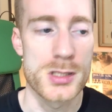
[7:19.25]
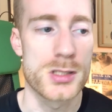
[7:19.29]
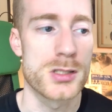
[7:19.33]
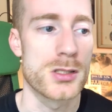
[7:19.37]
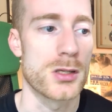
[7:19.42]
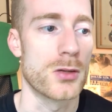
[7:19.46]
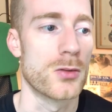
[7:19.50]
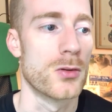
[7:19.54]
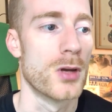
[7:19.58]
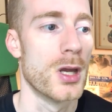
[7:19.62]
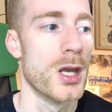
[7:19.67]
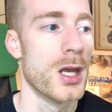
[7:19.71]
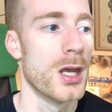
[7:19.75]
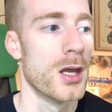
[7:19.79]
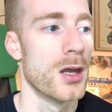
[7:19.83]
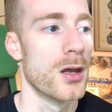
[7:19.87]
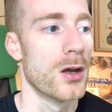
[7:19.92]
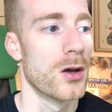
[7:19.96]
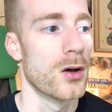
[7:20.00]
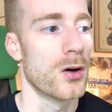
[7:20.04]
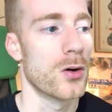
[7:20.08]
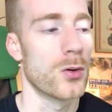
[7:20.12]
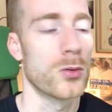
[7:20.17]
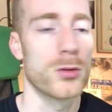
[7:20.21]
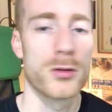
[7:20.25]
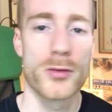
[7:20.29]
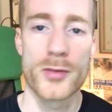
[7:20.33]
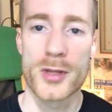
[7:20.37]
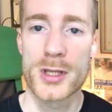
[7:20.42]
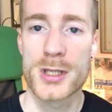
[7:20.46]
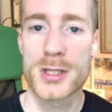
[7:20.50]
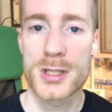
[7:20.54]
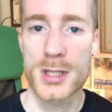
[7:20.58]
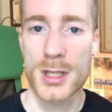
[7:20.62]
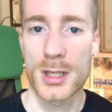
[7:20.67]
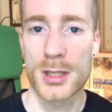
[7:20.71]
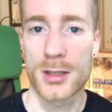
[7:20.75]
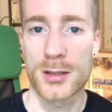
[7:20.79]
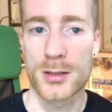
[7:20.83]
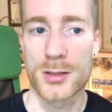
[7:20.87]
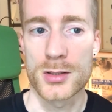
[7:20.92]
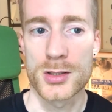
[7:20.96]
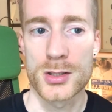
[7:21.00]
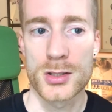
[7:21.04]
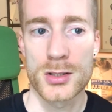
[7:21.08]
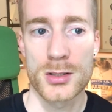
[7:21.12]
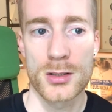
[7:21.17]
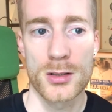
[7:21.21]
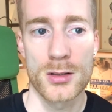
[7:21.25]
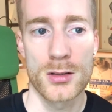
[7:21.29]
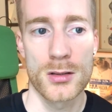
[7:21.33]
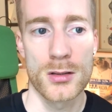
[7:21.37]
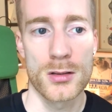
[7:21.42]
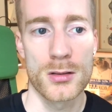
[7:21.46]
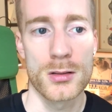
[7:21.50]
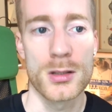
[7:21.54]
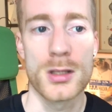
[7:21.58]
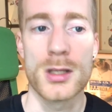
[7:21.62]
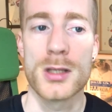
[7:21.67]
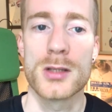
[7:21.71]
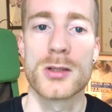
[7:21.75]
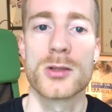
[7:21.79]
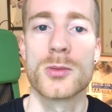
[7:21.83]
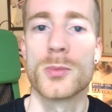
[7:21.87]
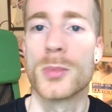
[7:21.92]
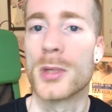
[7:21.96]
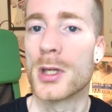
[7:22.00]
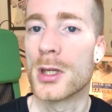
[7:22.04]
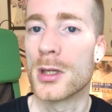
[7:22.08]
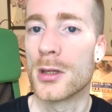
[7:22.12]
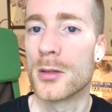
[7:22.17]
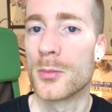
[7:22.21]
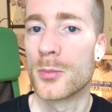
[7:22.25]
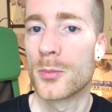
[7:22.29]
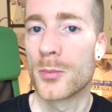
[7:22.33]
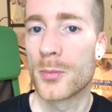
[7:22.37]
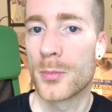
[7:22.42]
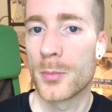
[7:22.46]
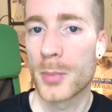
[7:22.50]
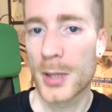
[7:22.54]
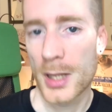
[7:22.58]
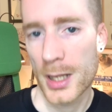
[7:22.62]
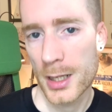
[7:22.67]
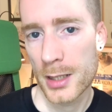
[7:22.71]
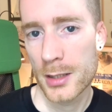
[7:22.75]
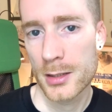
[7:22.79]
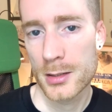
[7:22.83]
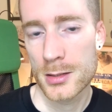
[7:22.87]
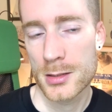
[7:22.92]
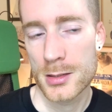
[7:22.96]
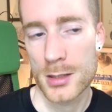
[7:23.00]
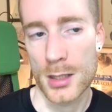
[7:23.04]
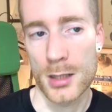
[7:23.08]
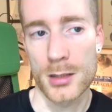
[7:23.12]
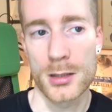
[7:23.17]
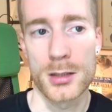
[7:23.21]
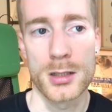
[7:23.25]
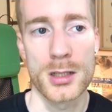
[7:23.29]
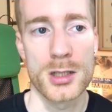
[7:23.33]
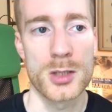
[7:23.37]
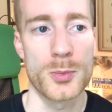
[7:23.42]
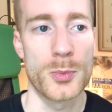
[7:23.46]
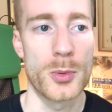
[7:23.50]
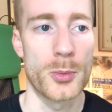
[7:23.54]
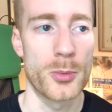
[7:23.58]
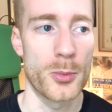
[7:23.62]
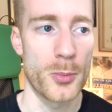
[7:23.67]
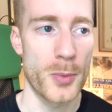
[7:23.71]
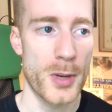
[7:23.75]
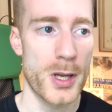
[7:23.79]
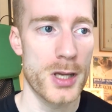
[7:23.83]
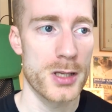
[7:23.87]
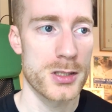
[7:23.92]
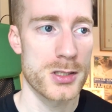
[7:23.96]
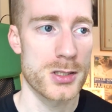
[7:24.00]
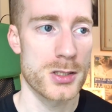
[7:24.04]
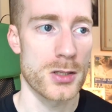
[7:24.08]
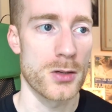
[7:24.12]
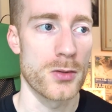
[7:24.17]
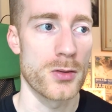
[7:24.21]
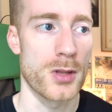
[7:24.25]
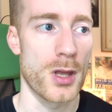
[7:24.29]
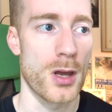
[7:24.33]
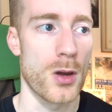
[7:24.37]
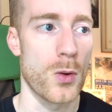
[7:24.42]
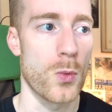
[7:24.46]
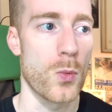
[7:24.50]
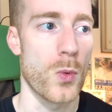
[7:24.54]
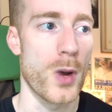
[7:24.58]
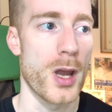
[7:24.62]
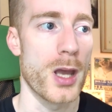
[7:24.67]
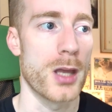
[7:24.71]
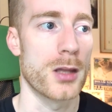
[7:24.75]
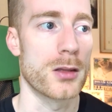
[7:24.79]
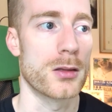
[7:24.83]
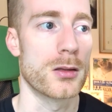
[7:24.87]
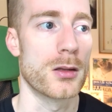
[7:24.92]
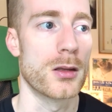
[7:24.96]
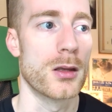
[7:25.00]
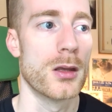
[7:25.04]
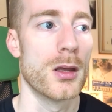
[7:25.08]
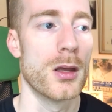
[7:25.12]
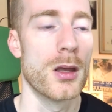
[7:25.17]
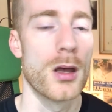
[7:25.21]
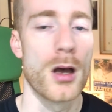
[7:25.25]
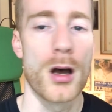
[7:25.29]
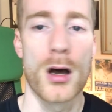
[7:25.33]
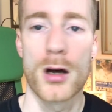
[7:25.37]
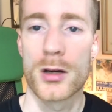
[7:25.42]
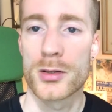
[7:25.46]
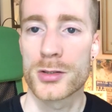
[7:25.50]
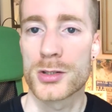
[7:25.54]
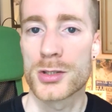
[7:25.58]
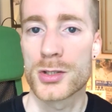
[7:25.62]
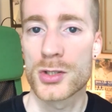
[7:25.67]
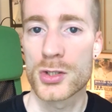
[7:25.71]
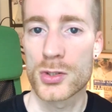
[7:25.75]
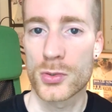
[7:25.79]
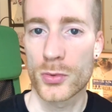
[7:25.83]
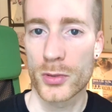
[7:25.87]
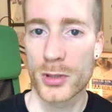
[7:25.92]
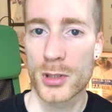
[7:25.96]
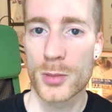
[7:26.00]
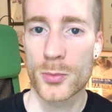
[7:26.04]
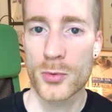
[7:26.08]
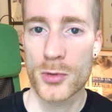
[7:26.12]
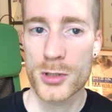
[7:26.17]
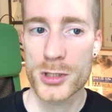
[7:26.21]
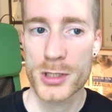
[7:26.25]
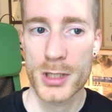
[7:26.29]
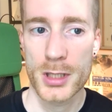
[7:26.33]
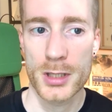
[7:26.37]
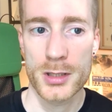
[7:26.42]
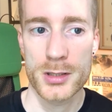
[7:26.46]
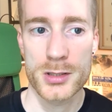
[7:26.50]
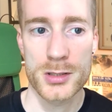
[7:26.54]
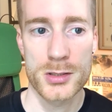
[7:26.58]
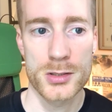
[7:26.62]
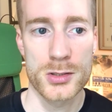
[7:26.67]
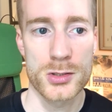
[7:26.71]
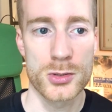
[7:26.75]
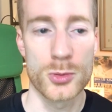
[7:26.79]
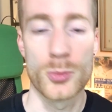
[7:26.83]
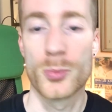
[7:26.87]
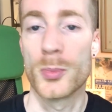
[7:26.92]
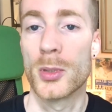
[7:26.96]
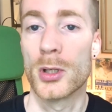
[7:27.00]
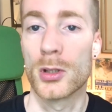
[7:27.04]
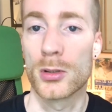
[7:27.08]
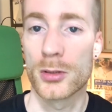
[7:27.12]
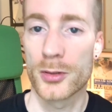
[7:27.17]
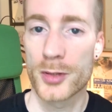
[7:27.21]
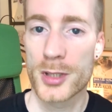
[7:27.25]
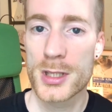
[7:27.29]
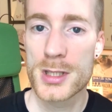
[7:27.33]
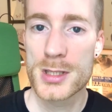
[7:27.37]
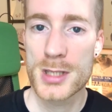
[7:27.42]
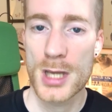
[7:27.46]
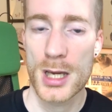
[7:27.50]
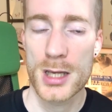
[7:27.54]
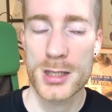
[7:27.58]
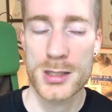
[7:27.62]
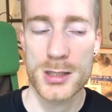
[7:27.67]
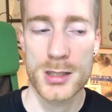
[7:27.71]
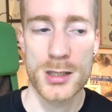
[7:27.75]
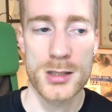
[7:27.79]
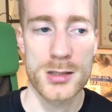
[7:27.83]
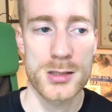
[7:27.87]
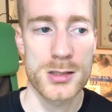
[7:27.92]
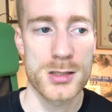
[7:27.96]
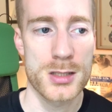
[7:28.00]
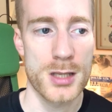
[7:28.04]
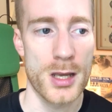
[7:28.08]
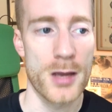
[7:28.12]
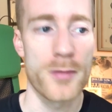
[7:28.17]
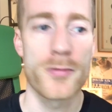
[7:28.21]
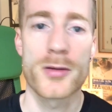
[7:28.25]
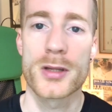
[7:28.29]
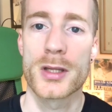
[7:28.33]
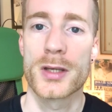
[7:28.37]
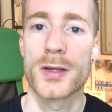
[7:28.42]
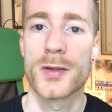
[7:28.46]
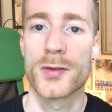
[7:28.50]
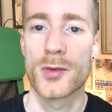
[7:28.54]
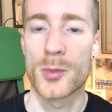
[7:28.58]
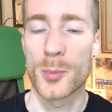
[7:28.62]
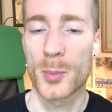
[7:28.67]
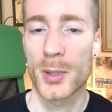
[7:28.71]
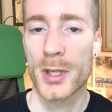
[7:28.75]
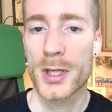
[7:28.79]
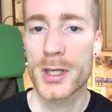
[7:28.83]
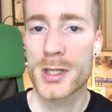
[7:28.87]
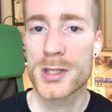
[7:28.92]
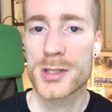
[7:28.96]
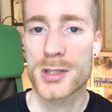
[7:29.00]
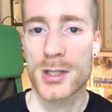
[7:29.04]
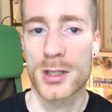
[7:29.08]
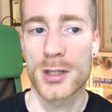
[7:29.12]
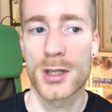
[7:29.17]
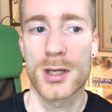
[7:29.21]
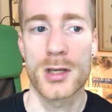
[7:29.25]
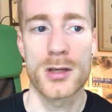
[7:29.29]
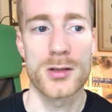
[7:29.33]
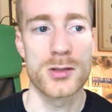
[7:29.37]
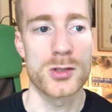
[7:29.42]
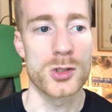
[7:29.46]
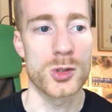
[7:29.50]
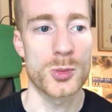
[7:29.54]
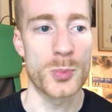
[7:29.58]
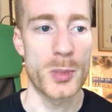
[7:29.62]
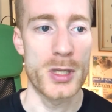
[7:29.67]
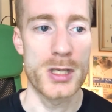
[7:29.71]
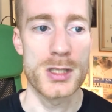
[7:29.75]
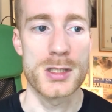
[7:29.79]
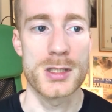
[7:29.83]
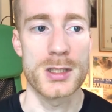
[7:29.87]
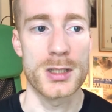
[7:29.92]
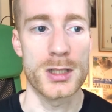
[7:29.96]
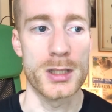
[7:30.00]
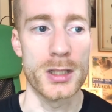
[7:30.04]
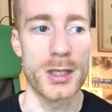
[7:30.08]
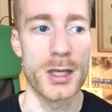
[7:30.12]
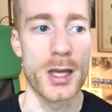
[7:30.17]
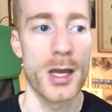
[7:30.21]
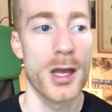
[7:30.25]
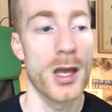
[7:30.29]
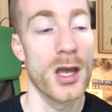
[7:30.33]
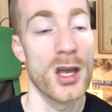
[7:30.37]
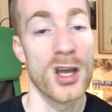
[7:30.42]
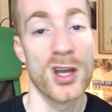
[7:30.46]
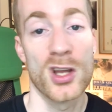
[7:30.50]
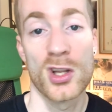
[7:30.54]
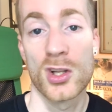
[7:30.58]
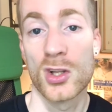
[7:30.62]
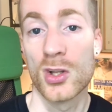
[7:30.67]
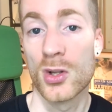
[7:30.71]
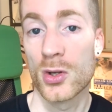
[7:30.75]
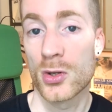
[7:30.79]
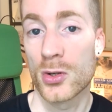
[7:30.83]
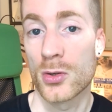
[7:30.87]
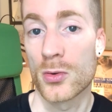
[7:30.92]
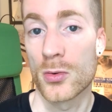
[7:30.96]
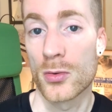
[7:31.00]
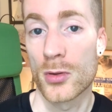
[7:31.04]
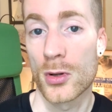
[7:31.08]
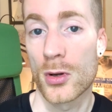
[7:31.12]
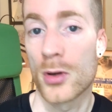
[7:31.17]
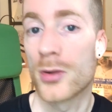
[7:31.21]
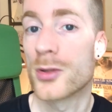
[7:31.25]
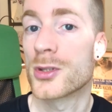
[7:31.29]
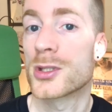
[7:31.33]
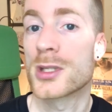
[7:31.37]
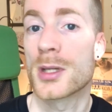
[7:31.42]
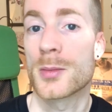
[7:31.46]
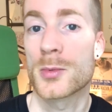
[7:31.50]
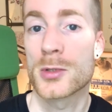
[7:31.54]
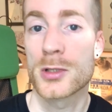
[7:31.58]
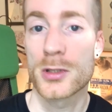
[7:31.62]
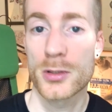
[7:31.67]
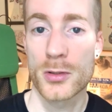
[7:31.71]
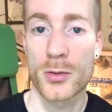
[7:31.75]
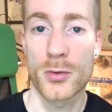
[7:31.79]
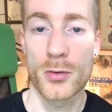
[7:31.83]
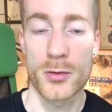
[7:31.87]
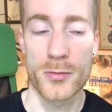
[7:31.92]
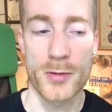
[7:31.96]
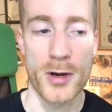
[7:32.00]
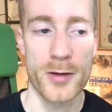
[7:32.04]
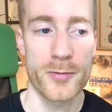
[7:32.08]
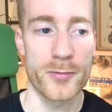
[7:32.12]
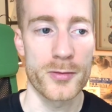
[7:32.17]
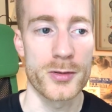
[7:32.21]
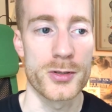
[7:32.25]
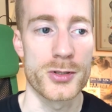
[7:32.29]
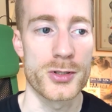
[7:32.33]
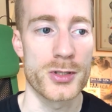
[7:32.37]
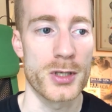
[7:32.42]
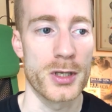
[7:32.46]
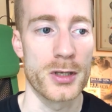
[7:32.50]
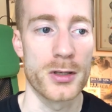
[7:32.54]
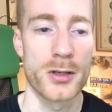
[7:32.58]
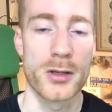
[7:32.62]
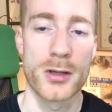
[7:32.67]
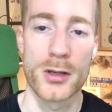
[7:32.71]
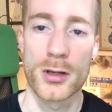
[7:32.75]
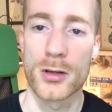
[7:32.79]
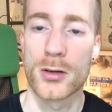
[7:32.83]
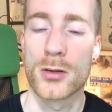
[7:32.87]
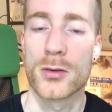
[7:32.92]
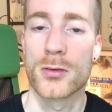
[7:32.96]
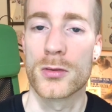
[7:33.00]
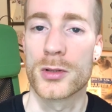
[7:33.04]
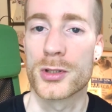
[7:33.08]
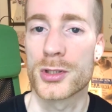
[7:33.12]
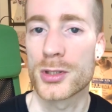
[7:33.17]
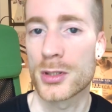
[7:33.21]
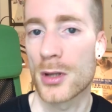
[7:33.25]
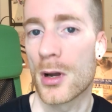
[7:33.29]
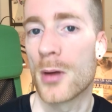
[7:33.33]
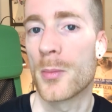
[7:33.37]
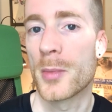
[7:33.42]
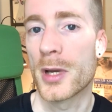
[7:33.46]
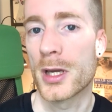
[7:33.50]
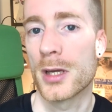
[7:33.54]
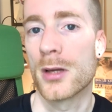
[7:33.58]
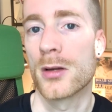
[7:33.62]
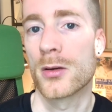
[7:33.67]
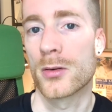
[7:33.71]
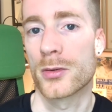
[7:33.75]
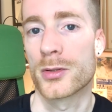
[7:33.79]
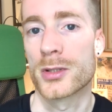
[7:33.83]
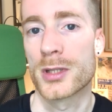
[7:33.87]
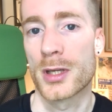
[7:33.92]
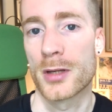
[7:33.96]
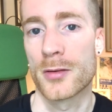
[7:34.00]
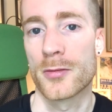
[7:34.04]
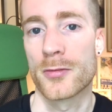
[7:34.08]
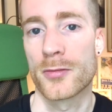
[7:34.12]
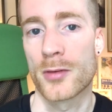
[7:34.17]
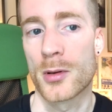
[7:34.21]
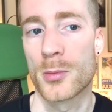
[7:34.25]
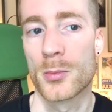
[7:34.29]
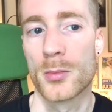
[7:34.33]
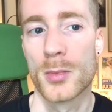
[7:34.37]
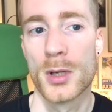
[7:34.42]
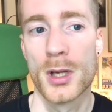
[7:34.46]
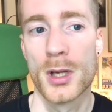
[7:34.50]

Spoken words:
So all of these things need to be planned and they need to be prepared so that when artists join the project to build these assets, everything is in place and they can just basically look at all the concepts, look at all the reference, and go and start making content from